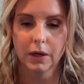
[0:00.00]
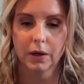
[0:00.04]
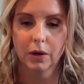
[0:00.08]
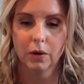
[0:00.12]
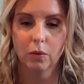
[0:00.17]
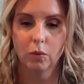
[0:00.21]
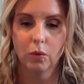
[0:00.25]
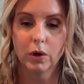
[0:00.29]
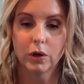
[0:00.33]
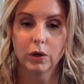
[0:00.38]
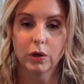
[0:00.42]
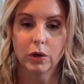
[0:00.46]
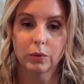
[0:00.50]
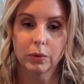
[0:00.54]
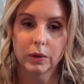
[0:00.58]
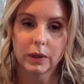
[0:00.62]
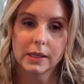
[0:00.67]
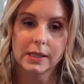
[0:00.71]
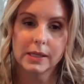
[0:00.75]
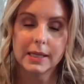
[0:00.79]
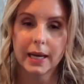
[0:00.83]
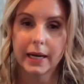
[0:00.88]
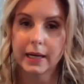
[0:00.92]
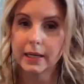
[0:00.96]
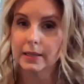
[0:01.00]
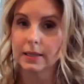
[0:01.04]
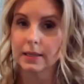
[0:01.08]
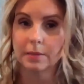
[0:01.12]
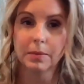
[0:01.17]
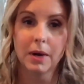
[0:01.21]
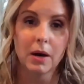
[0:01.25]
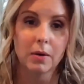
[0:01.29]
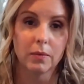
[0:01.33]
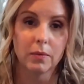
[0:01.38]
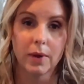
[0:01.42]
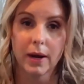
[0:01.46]
what you're really saying is I'm
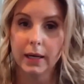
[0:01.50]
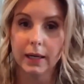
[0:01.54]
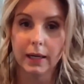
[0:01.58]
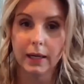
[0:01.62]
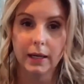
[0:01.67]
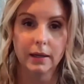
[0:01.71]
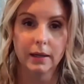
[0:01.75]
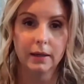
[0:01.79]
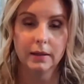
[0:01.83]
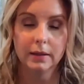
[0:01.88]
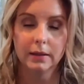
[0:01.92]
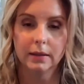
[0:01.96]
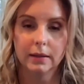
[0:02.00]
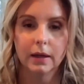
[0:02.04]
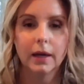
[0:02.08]
not ready.